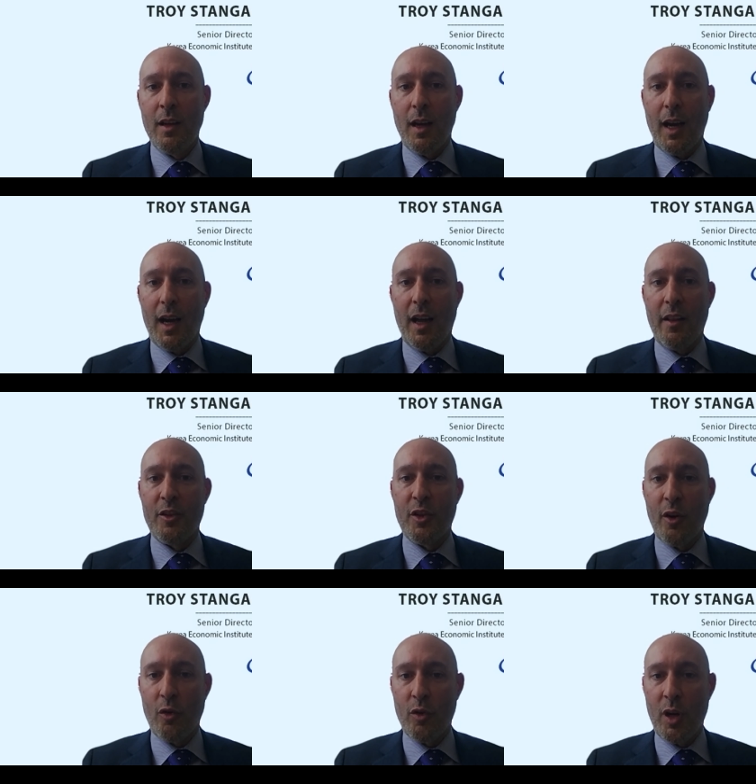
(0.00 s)
the
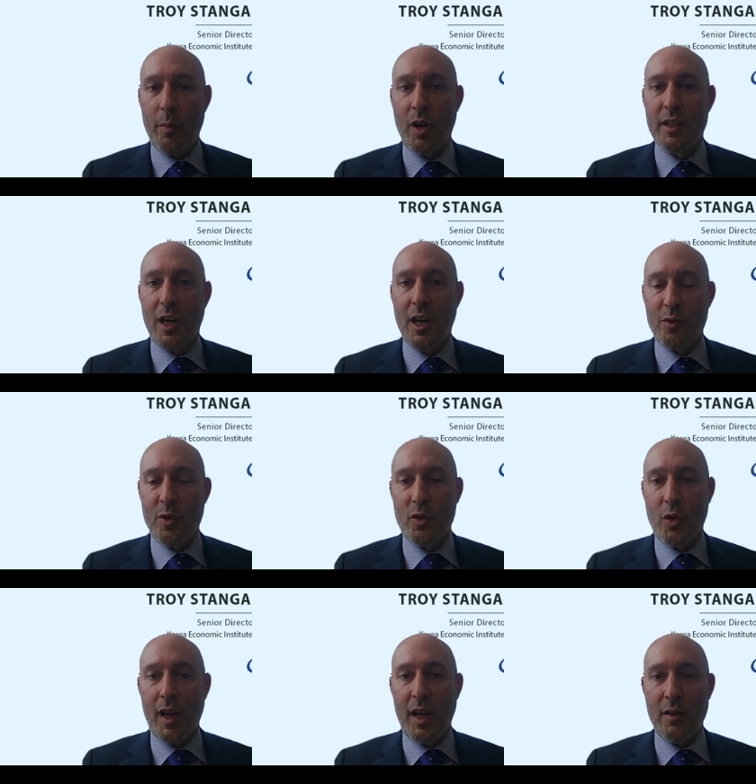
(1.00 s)
General Agreement on Tariffs and
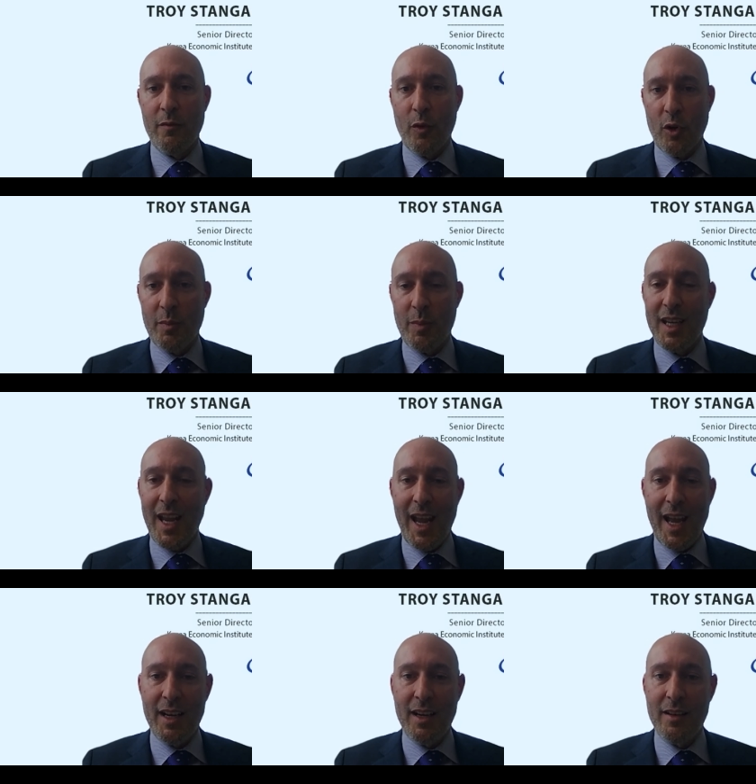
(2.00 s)
Trade first
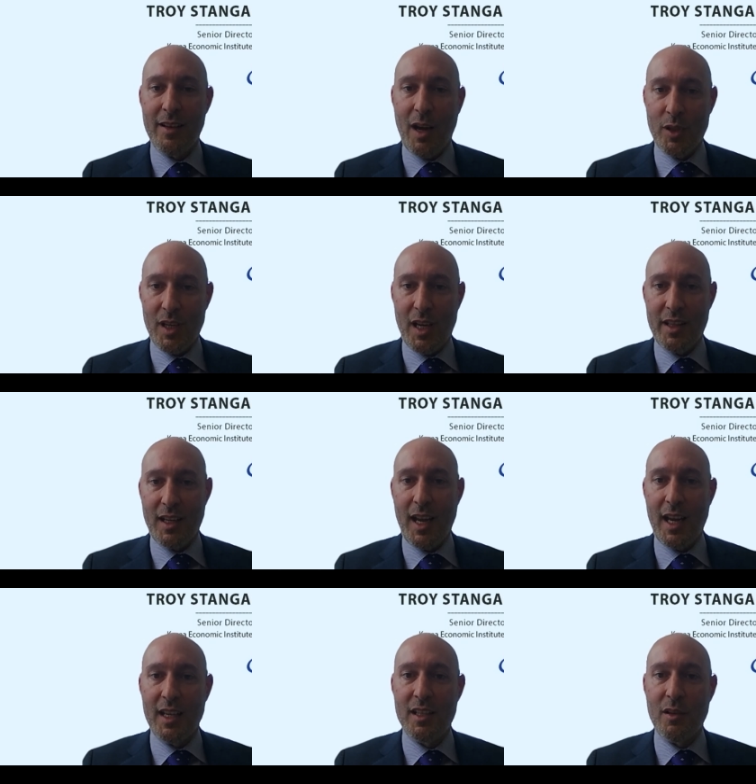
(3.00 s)
began, that was not the
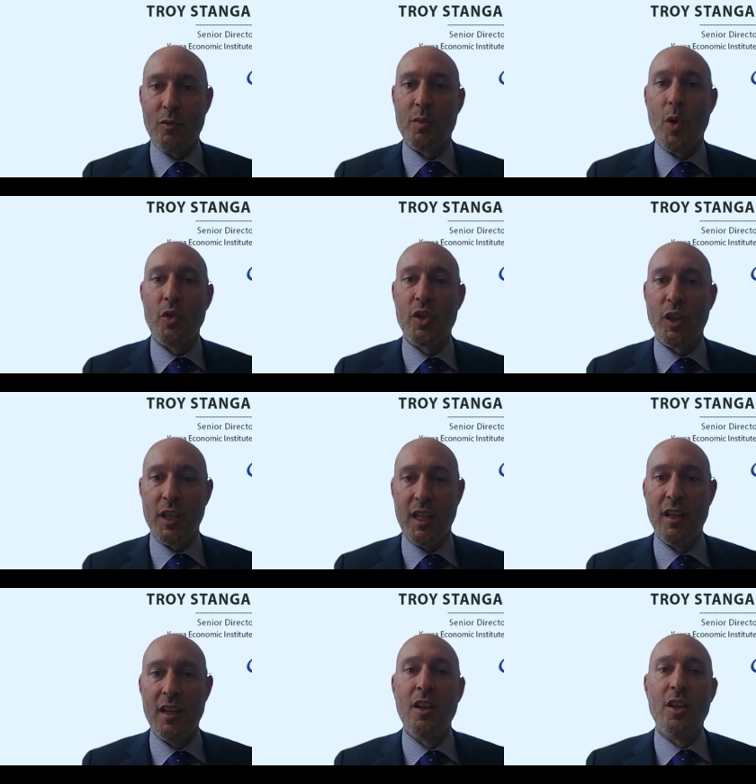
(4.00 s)
case. It was mostly
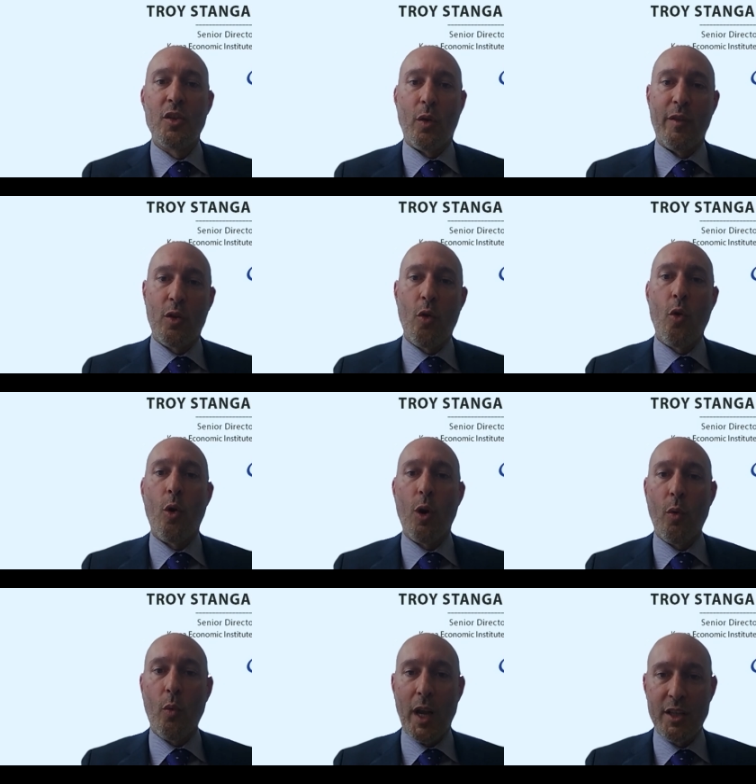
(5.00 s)
sort of the
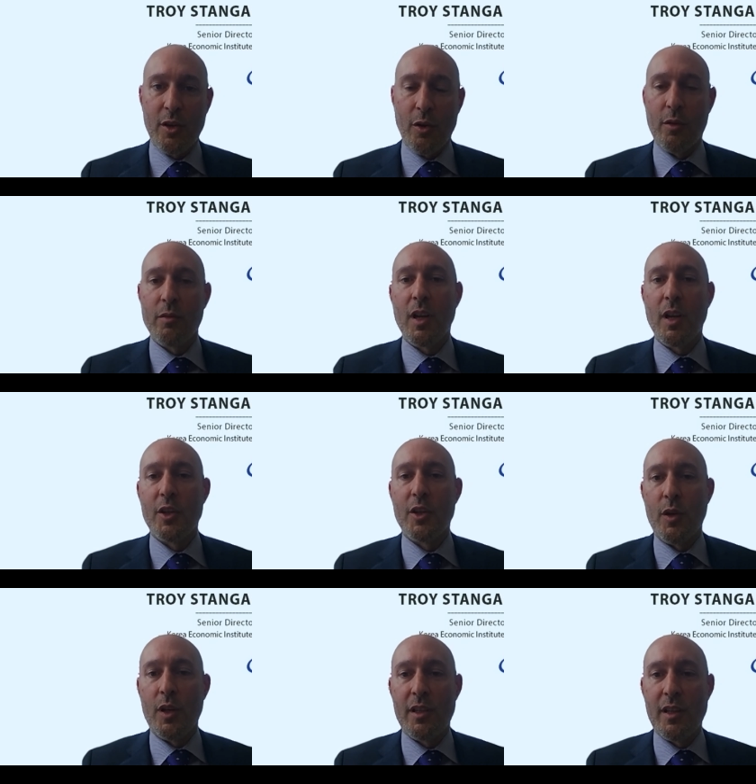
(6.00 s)
core Western
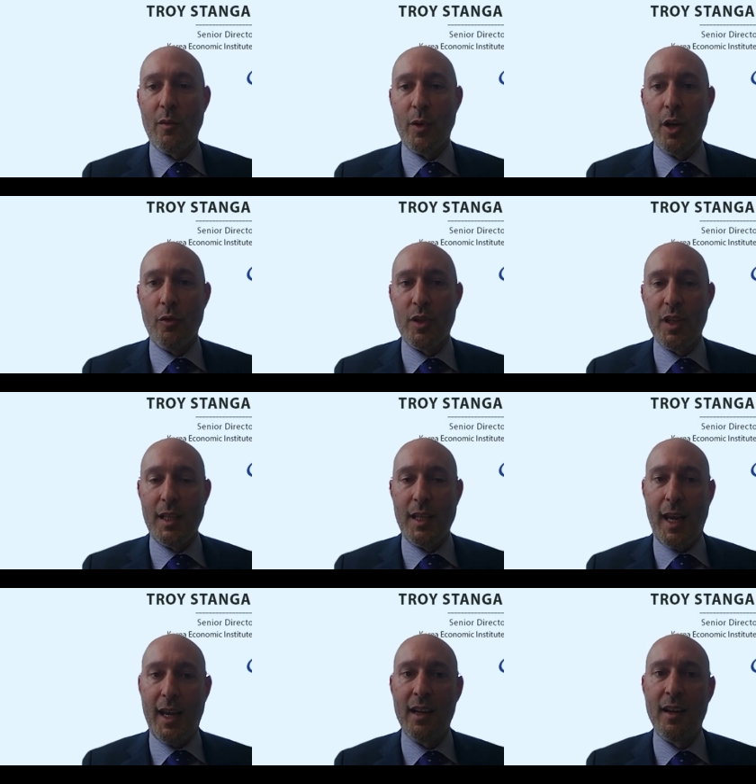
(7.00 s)
countries that we know
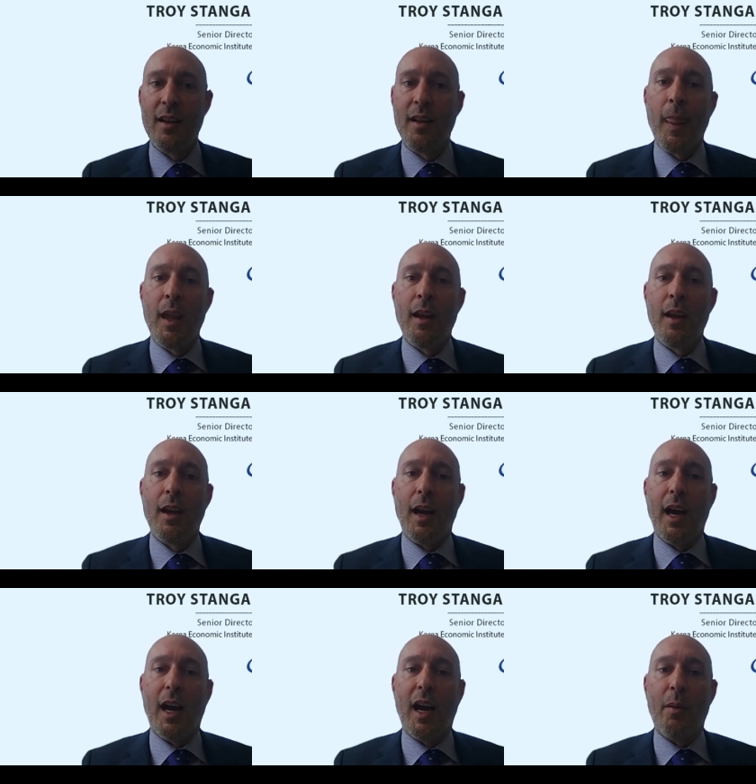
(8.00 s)
today.
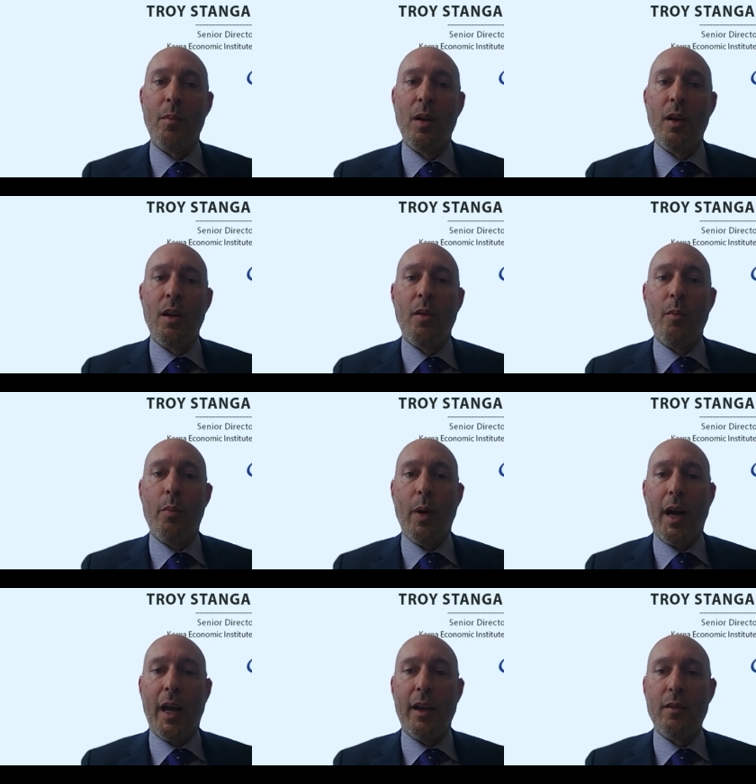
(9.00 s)

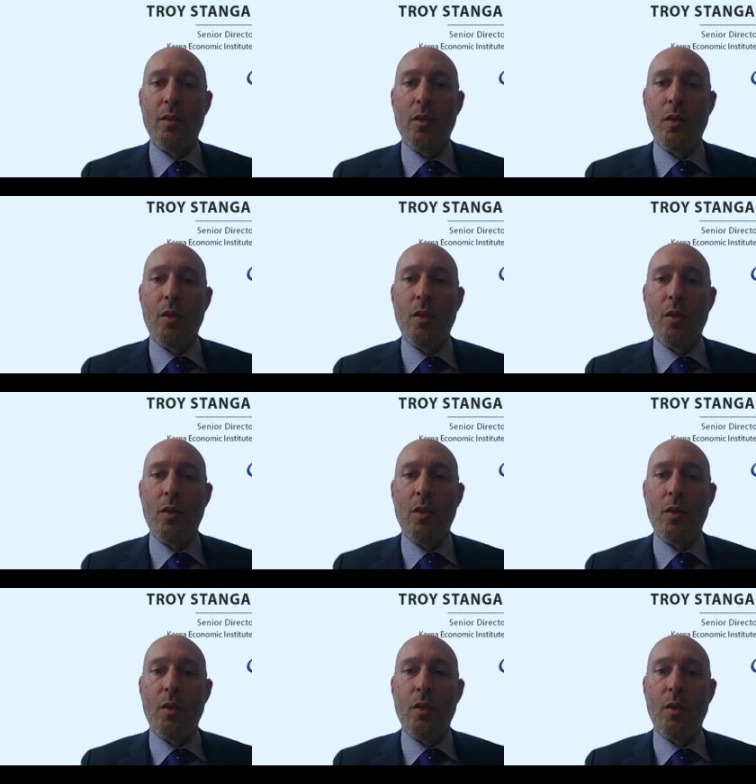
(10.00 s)
But